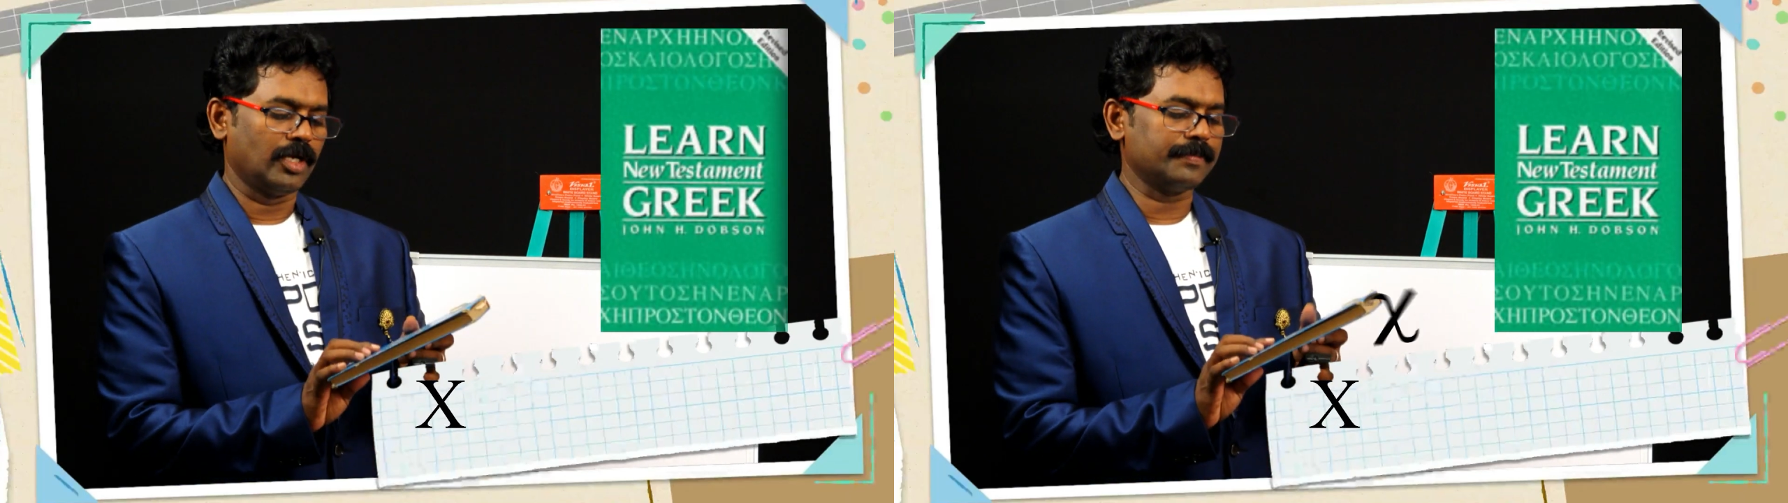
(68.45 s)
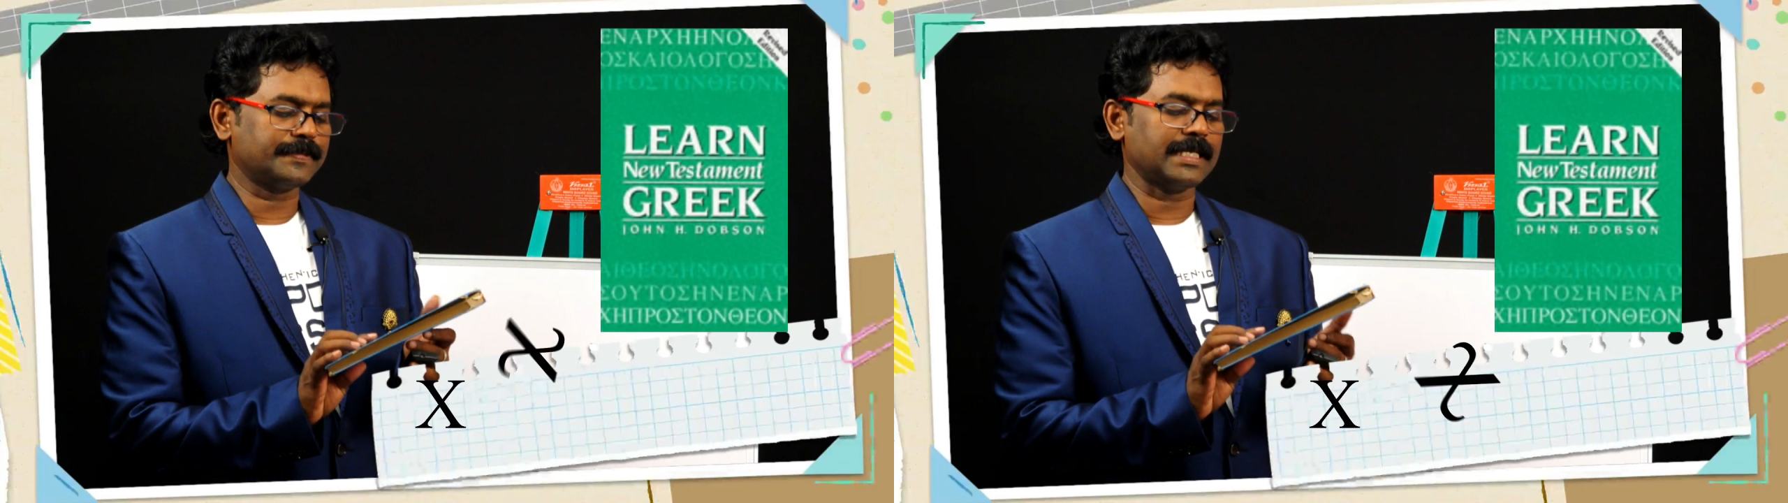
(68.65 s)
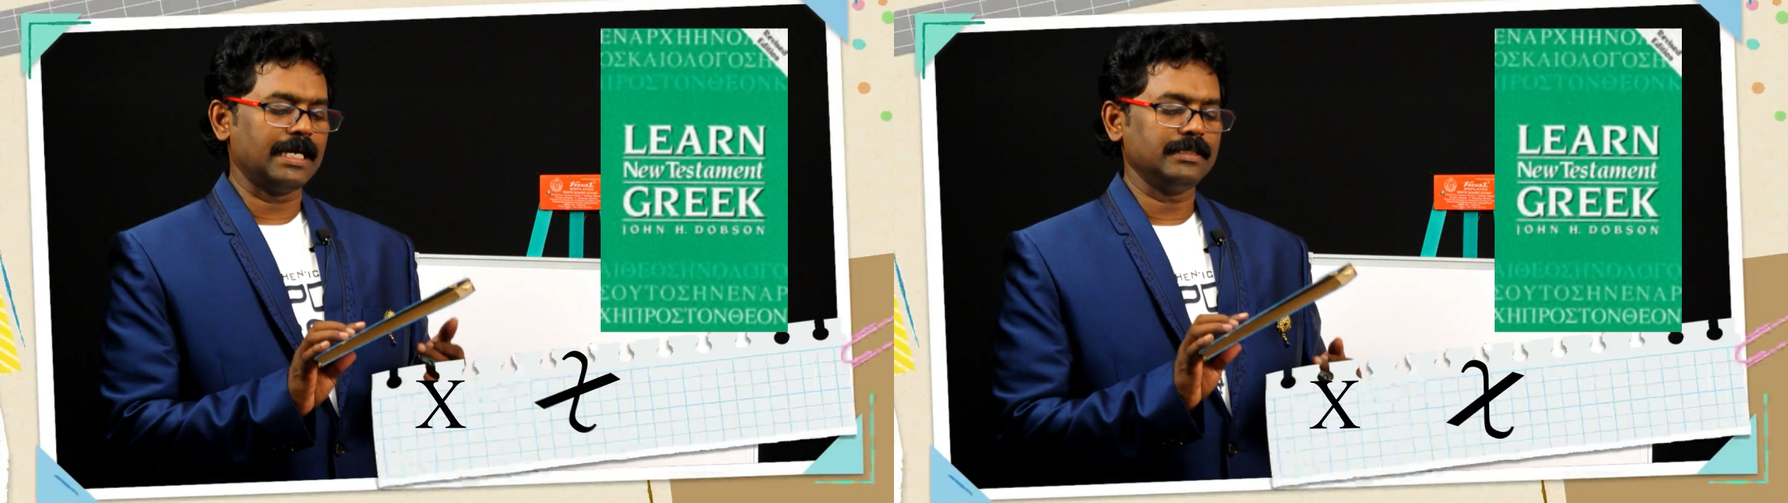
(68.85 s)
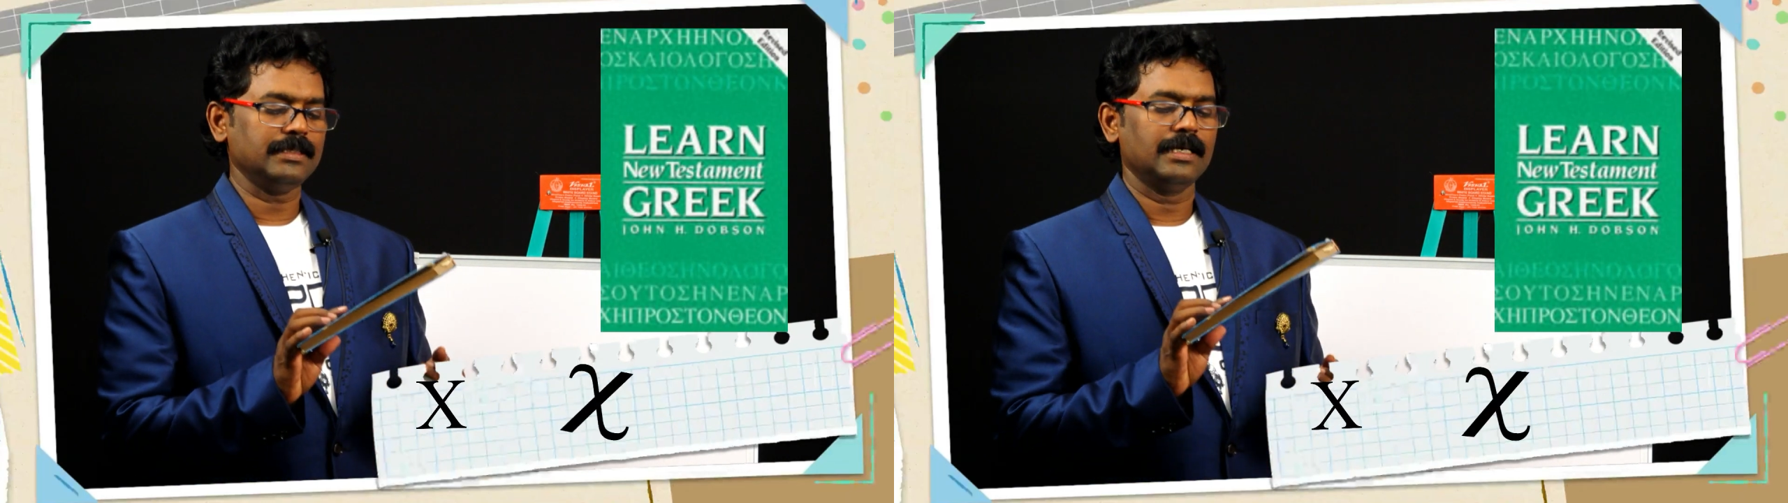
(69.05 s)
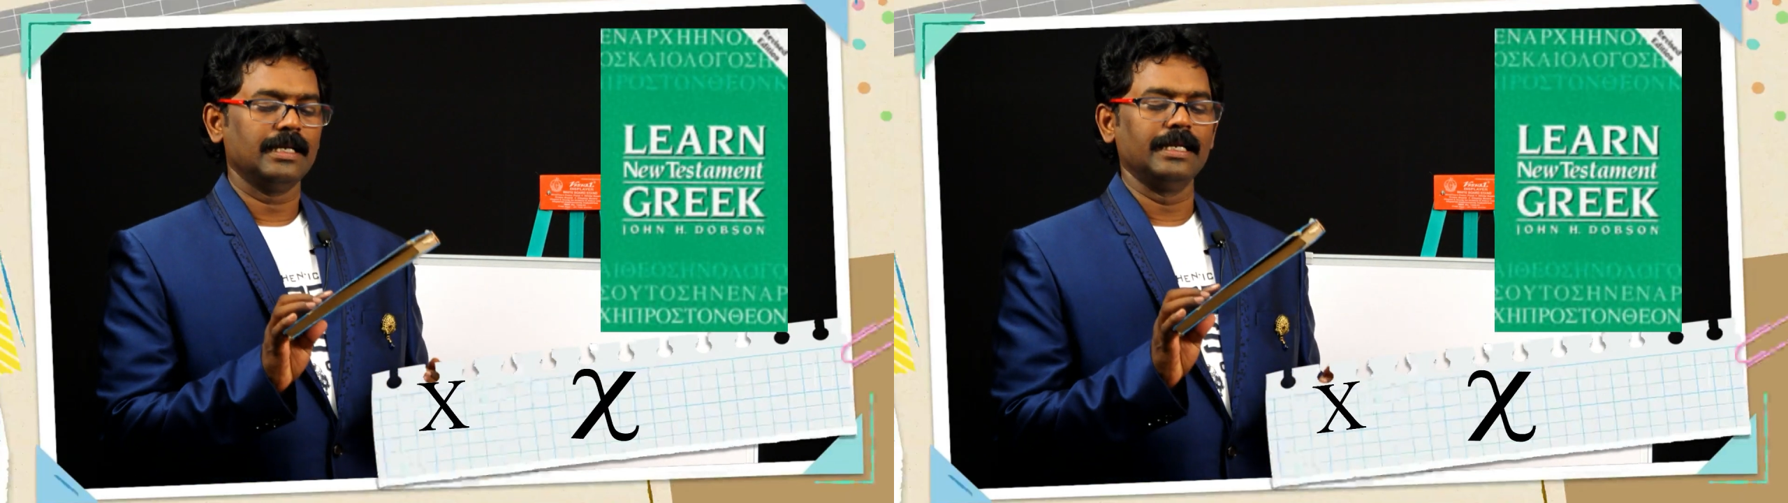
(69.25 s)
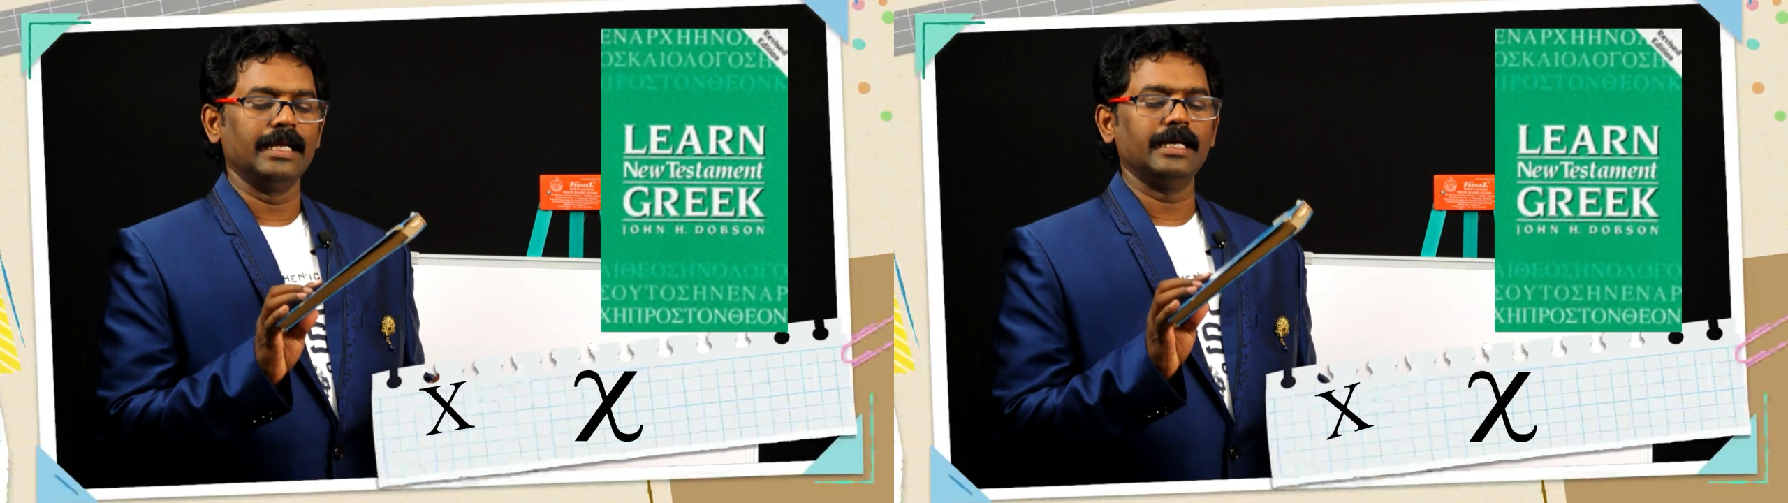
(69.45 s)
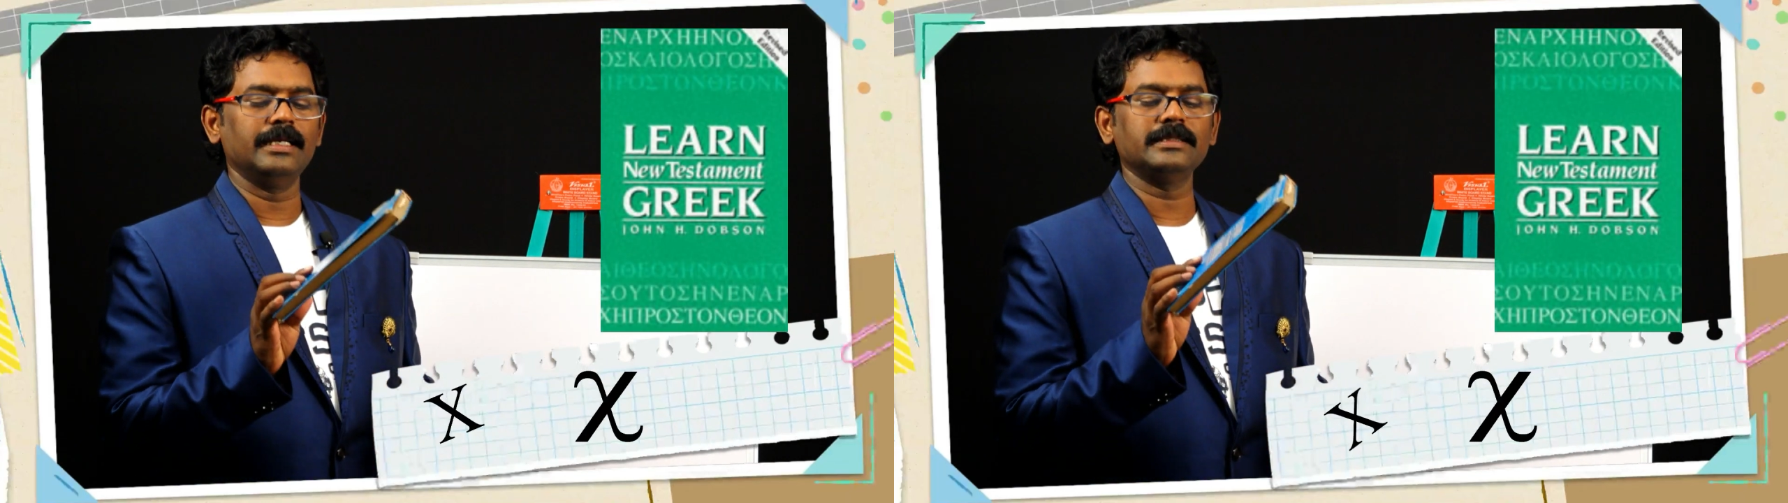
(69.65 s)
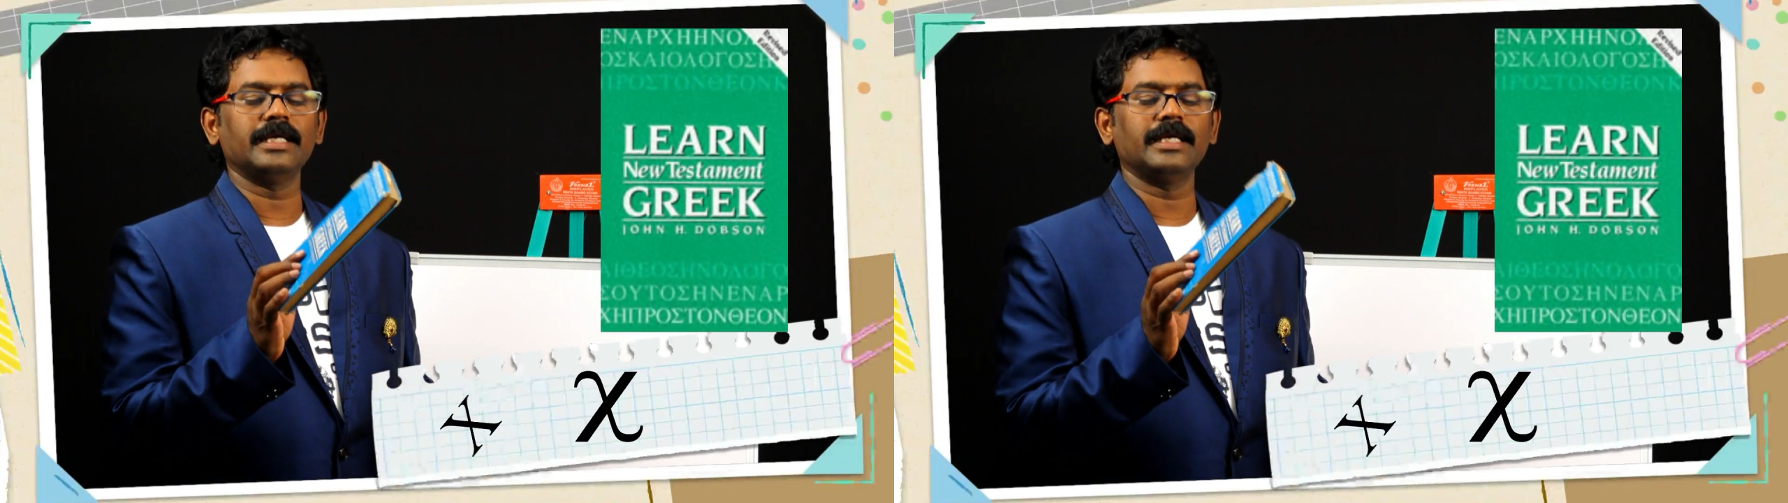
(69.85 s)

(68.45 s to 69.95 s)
Dobson, Learn